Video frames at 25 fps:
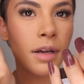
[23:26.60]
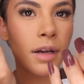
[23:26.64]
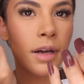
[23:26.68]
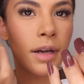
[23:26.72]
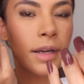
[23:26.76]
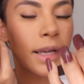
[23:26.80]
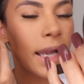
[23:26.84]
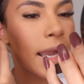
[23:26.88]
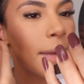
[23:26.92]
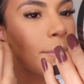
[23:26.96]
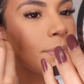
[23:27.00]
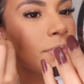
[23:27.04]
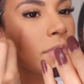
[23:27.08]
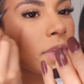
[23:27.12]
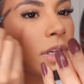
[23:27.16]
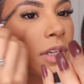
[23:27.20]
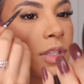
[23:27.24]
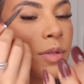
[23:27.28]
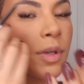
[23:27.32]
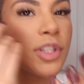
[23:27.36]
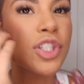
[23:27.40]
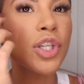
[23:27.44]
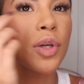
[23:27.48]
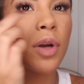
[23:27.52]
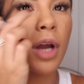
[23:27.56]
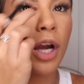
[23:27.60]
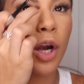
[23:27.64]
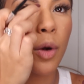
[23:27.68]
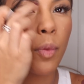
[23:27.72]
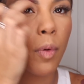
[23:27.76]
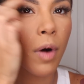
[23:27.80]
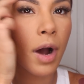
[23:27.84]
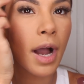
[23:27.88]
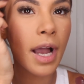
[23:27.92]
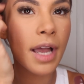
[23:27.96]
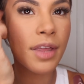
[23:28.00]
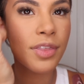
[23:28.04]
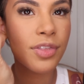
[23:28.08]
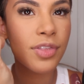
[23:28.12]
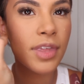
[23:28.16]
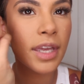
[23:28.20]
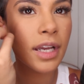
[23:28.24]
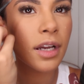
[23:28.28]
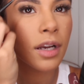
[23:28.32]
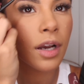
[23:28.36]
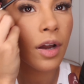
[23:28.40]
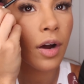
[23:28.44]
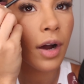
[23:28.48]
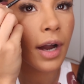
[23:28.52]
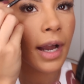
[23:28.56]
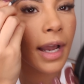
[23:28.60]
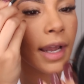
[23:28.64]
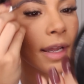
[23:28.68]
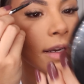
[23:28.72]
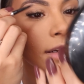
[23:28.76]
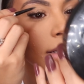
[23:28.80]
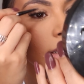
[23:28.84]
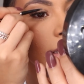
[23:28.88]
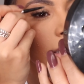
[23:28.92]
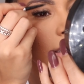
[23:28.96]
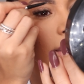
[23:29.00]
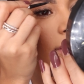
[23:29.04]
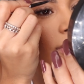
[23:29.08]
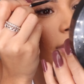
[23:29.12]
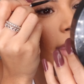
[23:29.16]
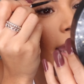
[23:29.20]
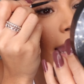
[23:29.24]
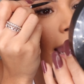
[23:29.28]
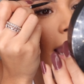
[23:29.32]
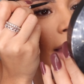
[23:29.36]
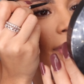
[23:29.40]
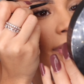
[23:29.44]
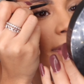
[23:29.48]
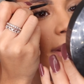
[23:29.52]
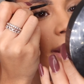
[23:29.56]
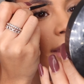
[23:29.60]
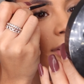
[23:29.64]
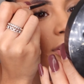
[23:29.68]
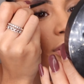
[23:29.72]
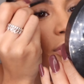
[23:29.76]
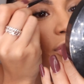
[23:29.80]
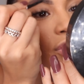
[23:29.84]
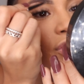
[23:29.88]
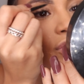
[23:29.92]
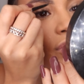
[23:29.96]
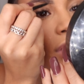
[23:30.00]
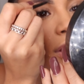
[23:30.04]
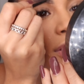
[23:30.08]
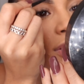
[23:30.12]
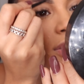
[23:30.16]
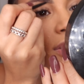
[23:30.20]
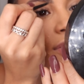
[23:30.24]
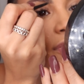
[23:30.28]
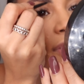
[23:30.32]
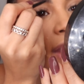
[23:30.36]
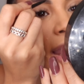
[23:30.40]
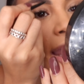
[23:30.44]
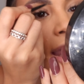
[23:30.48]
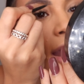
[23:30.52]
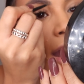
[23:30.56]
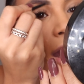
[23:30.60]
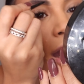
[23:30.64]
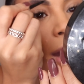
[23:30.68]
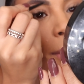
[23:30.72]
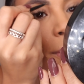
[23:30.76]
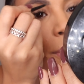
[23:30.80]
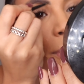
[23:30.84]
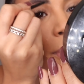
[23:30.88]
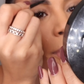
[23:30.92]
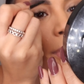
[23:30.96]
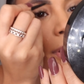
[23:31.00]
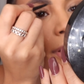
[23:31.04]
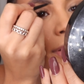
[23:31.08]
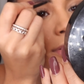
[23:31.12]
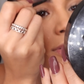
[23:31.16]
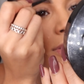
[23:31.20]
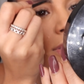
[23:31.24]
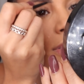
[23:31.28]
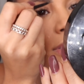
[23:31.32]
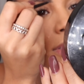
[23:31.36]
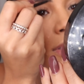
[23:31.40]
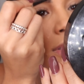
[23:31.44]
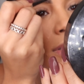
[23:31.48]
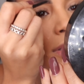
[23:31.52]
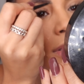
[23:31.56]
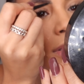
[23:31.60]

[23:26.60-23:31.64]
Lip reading: Okay, so I do like quite a thick line there, and then I do strokes of hair upwards.